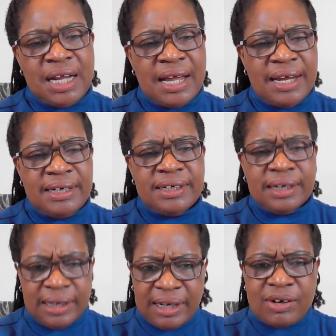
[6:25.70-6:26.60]
And
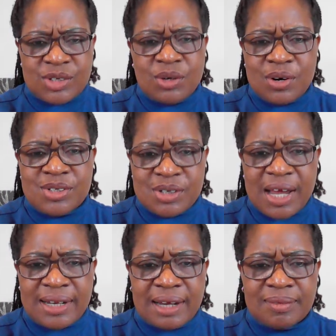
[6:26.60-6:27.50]
let us grow
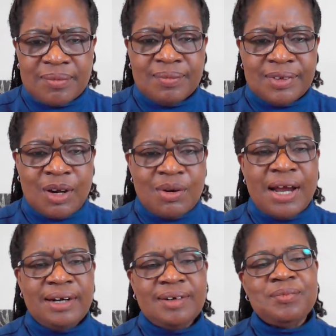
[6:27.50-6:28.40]
together. All
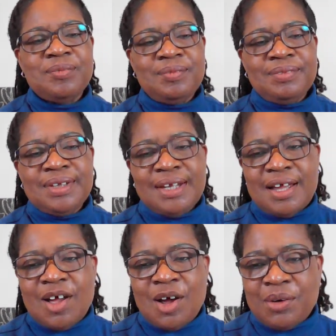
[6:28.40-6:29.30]
right.
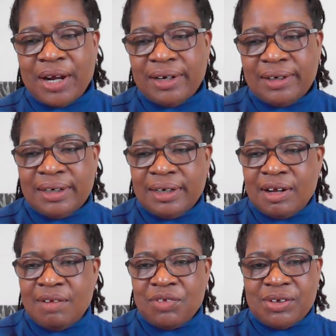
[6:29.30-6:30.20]
All right.
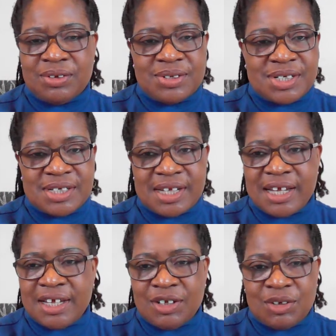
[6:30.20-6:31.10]
Love you.
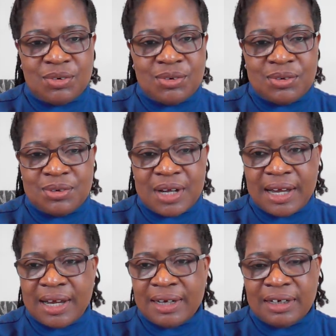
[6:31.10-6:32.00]
See you.
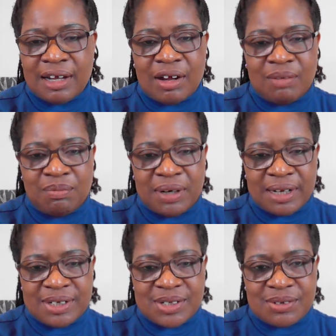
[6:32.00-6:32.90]
And God
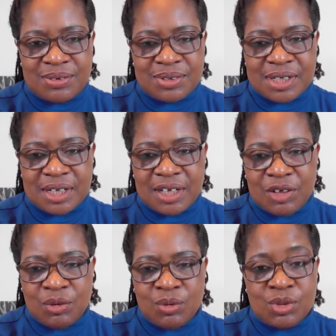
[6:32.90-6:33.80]
bless you. See
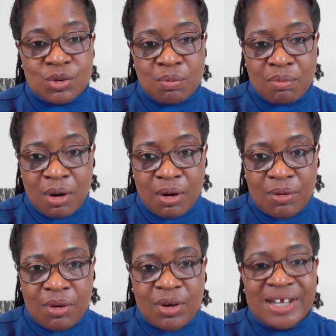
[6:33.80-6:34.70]
you
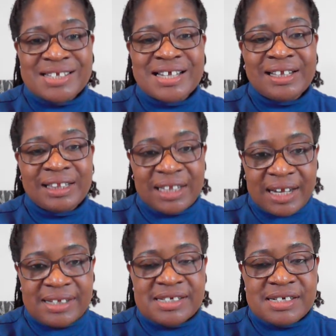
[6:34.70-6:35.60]
tomorrow. It's a
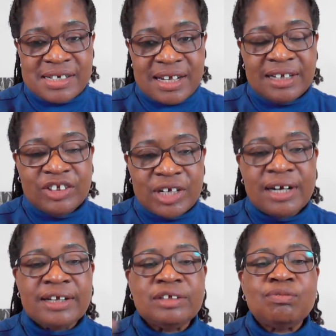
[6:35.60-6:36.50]
30-day
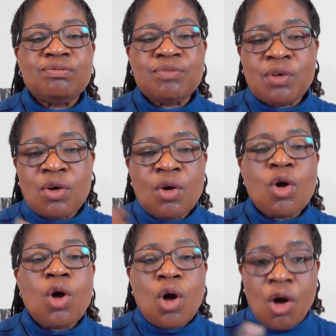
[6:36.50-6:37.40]
challenge for
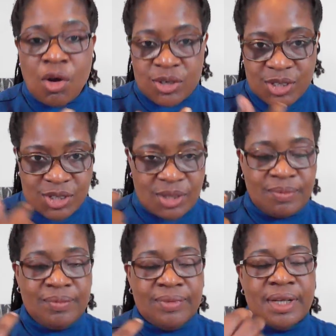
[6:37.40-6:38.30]
us.
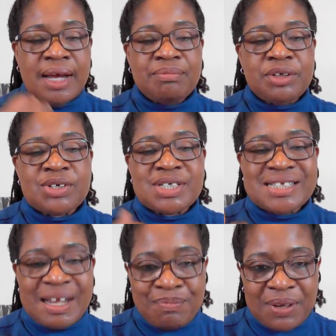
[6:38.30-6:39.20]
I'm just
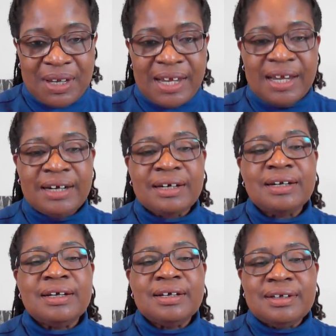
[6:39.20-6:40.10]
stepping in